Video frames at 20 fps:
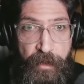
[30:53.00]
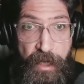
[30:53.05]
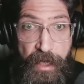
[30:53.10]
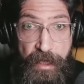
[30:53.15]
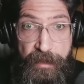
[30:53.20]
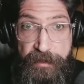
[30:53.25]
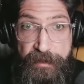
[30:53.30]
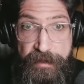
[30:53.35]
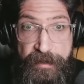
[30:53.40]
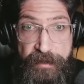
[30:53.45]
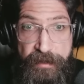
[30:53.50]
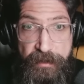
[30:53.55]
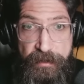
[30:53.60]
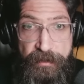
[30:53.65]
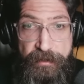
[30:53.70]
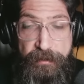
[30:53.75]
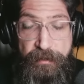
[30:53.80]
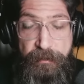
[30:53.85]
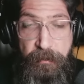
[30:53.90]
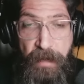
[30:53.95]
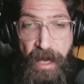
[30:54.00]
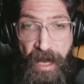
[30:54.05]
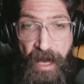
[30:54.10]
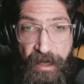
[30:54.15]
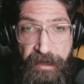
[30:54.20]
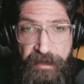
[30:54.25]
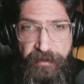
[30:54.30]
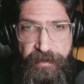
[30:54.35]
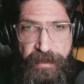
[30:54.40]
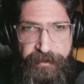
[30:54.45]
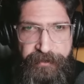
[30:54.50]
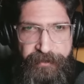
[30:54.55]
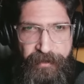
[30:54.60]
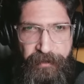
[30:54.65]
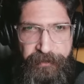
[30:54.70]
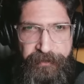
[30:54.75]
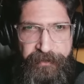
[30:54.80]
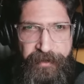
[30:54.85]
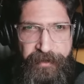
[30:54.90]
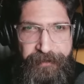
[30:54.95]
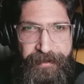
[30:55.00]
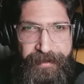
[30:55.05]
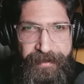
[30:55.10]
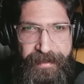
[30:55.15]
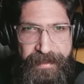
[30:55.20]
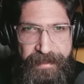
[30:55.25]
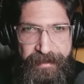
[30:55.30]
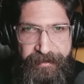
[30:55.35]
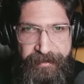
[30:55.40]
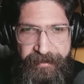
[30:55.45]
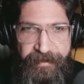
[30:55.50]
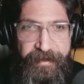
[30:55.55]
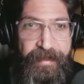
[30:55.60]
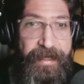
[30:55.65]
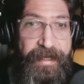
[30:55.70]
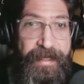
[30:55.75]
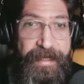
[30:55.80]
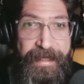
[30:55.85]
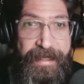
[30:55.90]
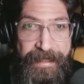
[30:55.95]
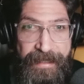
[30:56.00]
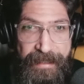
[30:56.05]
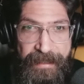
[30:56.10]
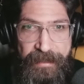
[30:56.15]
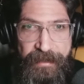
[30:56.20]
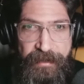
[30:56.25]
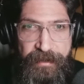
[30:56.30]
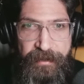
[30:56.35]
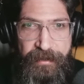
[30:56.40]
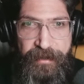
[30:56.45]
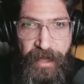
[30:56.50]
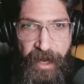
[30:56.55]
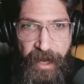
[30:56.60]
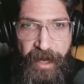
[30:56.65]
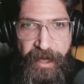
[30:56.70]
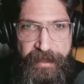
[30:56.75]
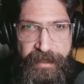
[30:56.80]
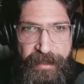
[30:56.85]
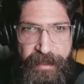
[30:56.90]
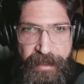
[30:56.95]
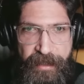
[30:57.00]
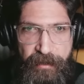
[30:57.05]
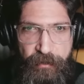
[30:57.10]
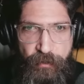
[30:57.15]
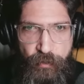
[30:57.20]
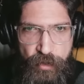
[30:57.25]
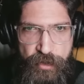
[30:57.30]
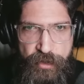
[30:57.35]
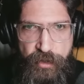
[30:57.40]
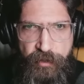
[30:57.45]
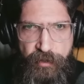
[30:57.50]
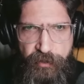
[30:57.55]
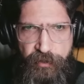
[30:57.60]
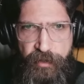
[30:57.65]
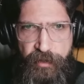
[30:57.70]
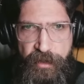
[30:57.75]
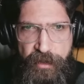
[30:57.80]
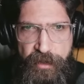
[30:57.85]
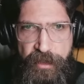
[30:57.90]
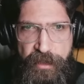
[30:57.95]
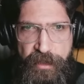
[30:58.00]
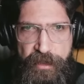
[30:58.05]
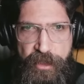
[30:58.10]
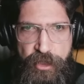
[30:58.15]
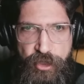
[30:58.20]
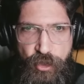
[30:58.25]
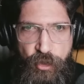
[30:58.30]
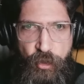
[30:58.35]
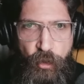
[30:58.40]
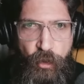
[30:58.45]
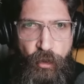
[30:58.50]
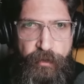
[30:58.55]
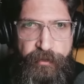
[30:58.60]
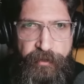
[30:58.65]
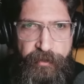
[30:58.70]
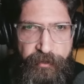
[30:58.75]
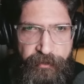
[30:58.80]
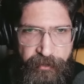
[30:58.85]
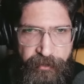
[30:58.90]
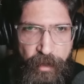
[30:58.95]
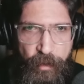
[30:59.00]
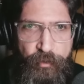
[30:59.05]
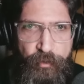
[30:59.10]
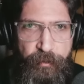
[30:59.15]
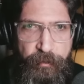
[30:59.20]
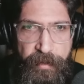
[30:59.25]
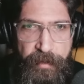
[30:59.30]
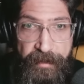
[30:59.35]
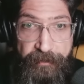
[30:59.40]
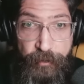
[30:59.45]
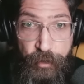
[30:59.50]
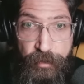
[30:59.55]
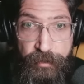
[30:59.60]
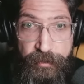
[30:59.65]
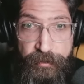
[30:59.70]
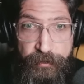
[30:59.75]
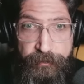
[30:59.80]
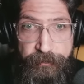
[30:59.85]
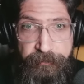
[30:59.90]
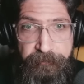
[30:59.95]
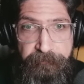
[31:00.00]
and killed hundreds of civilians in Dahiyeh, which is in English called southern Beirut,